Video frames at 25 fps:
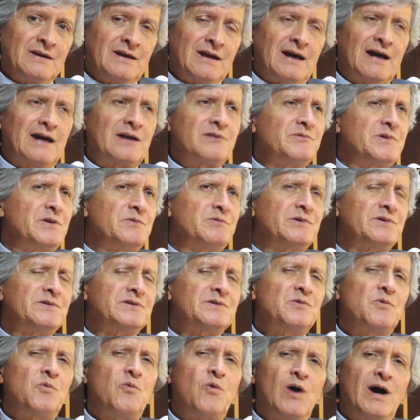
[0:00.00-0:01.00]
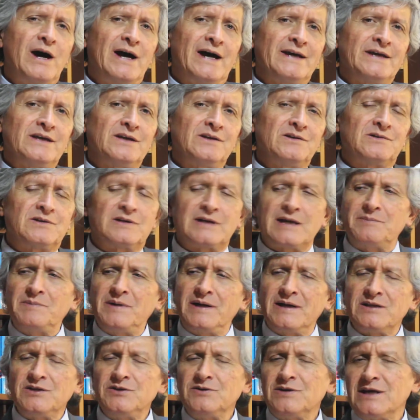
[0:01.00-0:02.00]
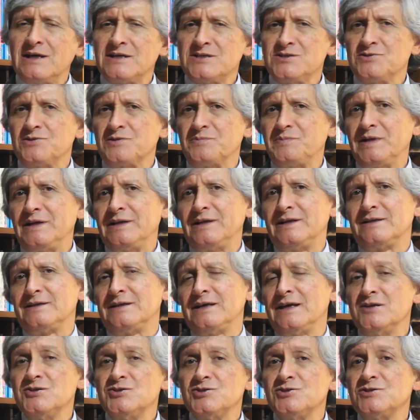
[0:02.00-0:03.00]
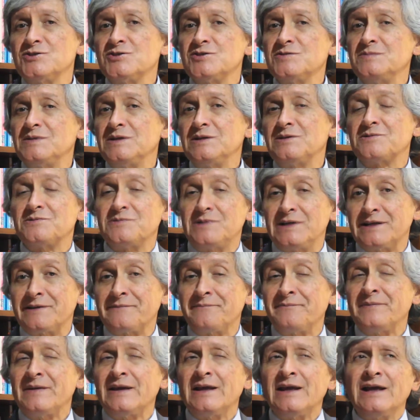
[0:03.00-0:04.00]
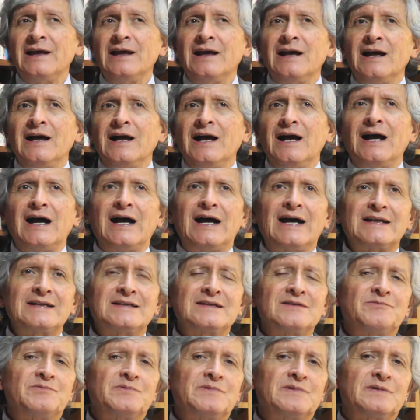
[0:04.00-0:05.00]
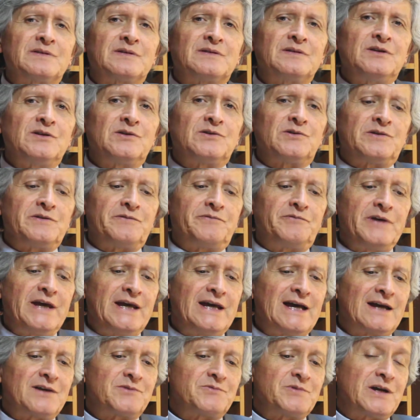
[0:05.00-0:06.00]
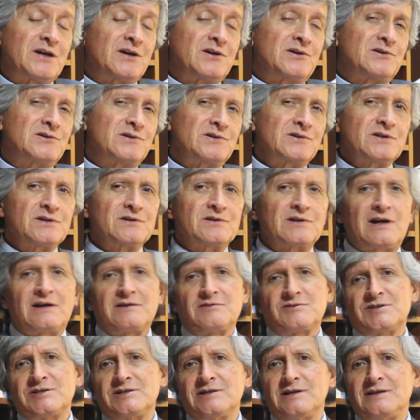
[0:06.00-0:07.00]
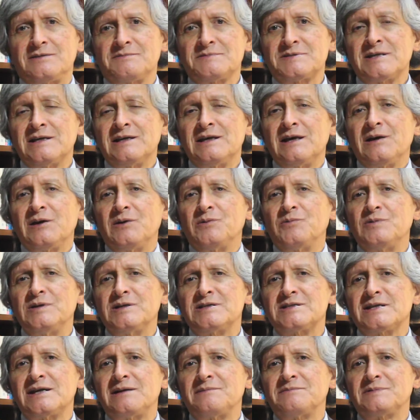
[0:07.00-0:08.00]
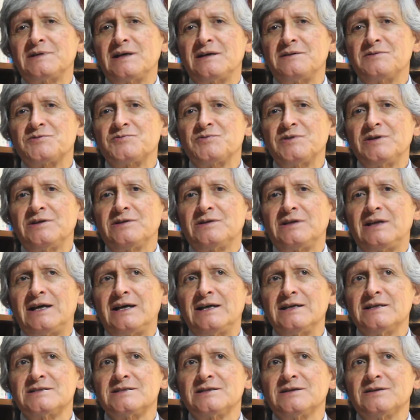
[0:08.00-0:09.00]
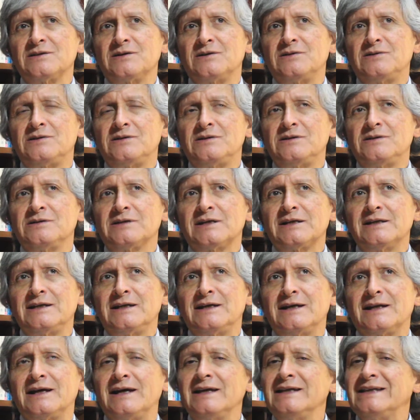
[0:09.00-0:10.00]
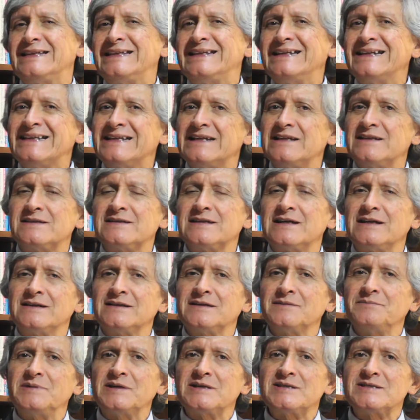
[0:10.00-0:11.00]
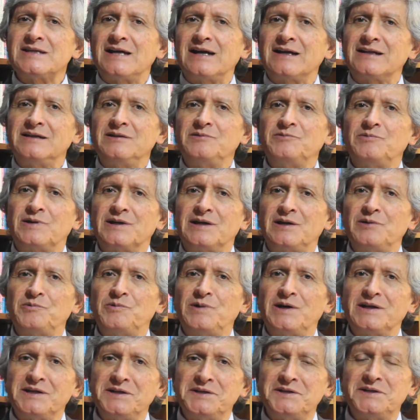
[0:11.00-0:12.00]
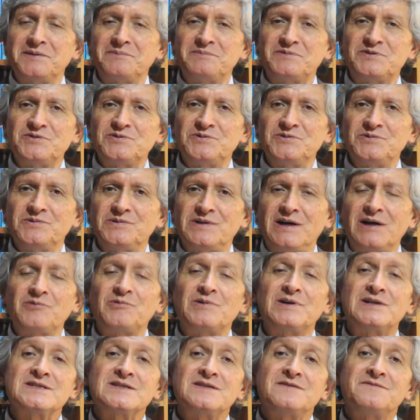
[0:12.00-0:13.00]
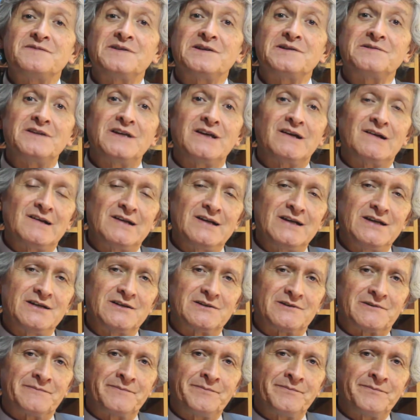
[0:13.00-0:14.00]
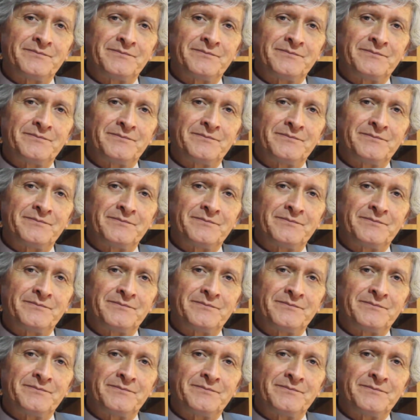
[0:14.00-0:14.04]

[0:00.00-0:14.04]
And we wonder why, come on, you guys not paying attention to me or what? And, if we had recorded ourselves, we sometimes realize, oh, look at that, I didn't tell them exactly what I wanted them to do. I wasn't very clear.